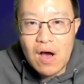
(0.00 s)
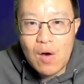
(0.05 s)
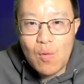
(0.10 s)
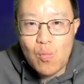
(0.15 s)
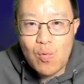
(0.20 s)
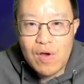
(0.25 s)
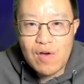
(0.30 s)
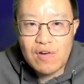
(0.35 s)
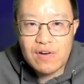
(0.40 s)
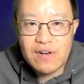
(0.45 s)

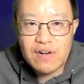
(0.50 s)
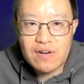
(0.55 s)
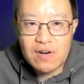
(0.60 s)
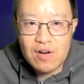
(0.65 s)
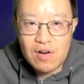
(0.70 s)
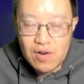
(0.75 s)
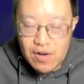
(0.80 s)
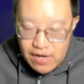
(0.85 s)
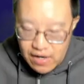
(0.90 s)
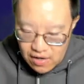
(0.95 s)
Where's a
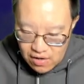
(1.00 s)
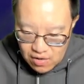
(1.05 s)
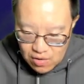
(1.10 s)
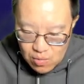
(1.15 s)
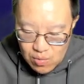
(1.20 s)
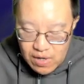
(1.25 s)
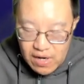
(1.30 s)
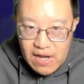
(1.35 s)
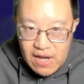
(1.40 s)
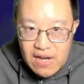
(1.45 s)
target
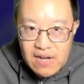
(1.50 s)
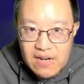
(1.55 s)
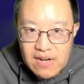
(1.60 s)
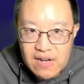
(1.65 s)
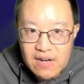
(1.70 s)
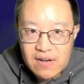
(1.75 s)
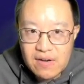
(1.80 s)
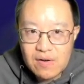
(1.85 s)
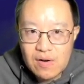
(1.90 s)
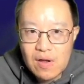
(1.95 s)

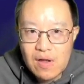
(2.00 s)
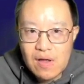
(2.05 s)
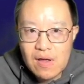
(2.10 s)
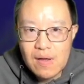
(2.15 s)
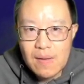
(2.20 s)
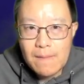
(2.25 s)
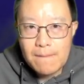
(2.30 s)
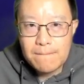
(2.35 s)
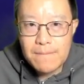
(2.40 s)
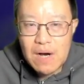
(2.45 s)
located?
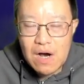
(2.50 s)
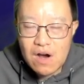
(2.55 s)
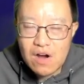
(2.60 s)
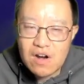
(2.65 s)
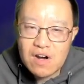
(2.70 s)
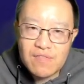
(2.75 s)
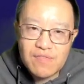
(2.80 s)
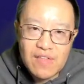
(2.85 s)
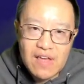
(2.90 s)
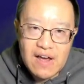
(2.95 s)
Part
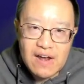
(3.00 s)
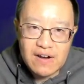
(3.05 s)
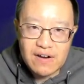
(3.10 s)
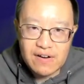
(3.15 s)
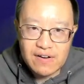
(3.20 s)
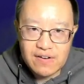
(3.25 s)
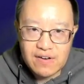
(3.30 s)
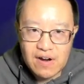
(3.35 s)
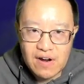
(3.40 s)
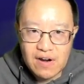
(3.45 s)
of that is
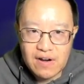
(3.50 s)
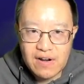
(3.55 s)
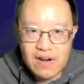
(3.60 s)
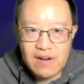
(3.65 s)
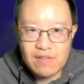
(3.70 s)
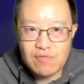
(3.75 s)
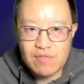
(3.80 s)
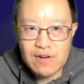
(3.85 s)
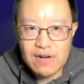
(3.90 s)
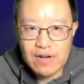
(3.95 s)
done.
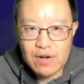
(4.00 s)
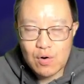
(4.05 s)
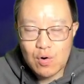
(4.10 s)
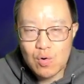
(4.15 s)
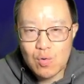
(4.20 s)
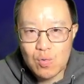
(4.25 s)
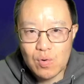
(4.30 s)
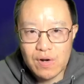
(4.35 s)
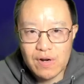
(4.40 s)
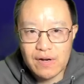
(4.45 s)
That's really
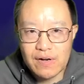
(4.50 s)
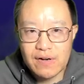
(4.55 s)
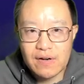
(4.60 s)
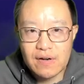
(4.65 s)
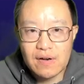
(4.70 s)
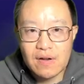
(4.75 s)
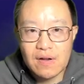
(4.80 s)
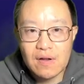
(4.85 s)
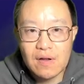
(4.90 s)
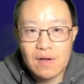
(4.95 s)
who is.
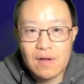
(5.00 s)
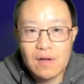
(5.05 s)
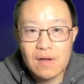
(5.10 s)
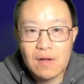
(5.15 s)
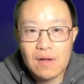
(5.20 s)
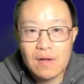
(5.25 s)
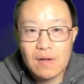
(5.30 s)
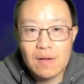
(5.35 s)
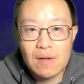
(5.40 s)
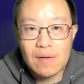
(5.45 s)

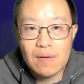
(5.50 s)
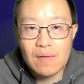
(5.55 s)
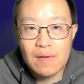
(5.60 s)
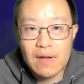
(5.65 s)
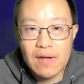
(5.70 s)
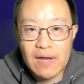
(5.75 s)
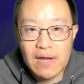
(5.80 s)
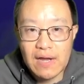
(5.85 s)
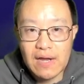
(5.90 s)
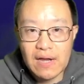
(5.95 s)

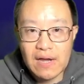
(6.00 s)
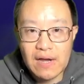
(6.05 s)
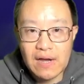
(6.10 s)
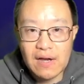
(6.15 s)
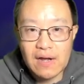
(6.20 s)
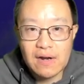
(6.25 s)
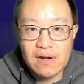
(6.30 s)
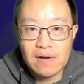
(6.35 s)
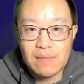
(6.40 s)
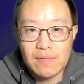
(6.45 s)

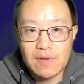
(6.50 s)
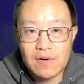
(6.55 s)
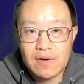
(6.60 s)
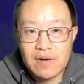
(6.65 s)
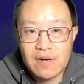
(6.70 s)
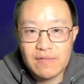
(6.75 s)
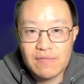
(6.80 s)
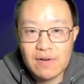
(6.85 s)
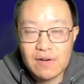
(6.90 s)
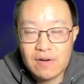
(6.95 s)
And I'm just
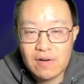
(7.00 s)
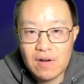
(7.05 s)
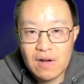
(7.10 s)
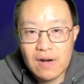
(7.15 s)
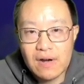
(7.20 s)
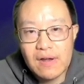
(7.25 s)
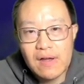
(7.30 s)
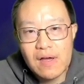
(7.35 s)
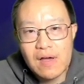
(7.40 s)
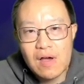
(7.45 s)
give a
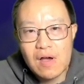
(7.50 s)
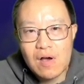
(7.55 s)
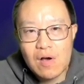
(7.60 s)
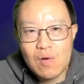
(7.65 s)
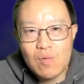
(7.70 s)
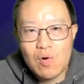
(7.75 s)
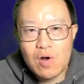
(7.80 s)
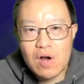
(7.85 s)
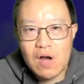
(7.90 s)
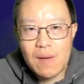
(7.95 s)
dot.
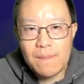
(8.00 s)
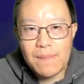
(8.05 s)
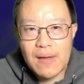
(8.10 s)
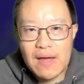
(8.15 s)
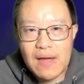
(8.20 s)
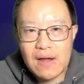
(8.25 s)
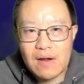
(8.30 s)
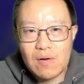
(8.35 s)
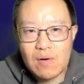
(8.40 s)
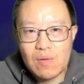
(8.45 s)
We'll come
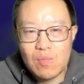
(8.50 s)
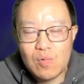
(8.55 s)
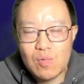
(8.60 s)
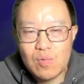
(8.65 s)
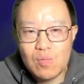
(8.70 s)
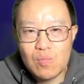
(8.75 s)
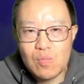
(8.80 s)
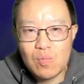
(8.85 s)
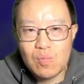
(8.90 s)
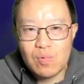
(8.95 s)
back,
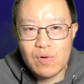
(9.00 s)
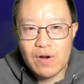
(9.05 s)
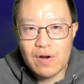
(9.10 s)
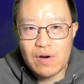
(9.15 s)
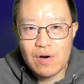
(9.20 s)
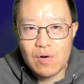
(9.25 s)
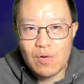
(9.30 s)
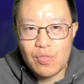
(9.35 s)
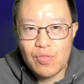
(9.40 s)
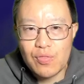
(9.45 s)

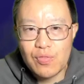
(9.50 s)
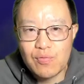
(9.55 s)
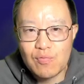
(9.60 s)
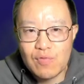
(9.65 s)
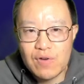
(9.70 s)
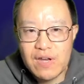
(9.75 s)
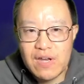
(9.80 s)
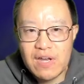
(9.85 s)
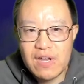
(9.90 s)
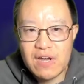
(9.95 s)

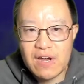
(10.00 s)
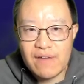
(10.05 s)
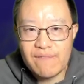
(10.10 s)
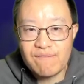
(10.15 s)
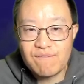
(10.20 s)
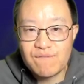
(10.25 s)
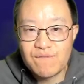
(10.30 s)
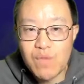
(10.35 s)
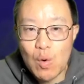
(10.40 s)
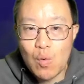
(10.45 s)
3 and
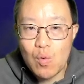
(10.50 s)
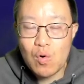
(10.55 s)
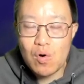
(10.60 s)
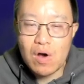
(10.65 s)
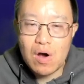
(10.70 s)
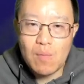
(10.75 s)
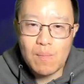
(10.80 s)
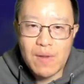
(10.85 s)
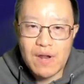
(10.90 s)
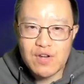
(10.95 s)
4
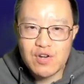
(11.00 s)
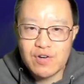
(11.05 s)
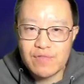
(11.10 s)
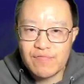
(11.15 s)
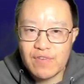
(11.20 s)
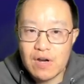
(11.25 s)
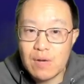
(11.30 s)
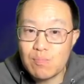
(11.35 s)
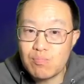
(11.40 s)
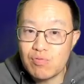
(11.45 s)
I'll mention
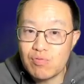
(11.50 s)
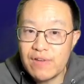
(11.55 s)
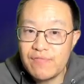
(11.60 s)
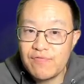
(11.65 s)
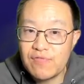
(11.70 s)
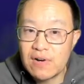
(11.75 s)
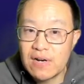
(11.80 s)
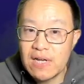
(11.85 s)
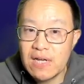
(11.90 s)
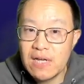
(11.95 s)
very
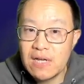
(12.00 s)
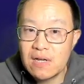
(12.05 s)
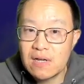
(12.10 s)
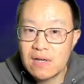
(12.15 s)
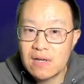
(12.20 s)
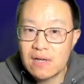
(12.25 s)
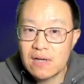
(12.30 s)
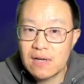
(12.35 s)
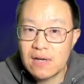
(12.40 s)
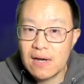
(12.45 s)
briefly
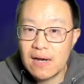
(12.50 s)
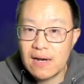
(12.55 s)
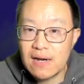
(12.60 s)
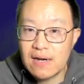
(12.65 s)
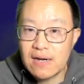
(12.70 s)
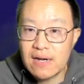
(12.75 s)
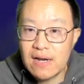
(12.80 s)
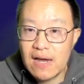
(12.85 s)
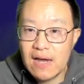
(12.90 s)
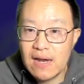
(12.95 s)
in
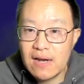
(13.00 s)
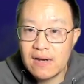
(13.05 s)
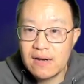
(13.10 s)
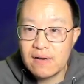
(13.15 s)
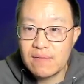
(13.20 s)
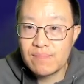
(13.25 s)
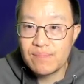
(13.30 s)
the end.